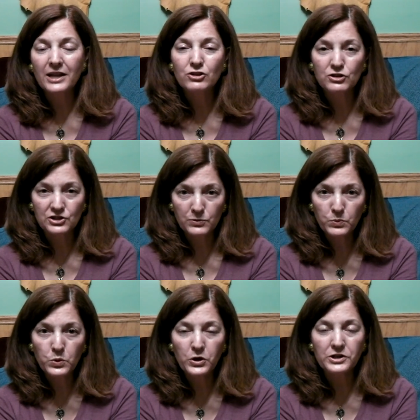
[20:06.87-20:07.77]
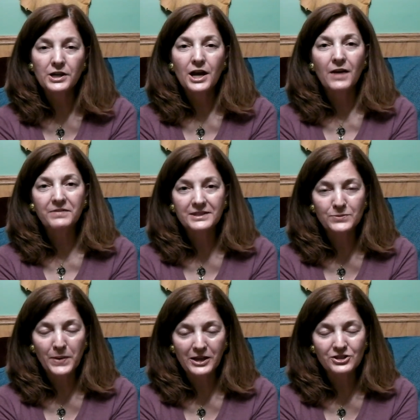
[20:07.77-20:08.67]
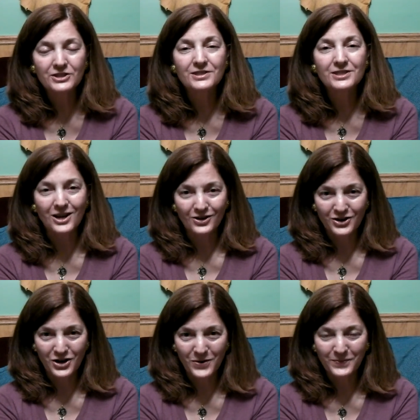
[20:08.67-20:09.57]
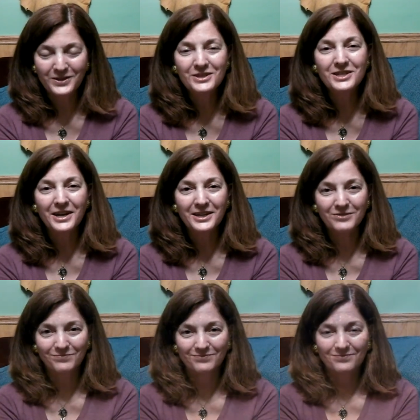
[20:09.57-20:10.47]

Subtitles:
and your support of expansions.com. Good night.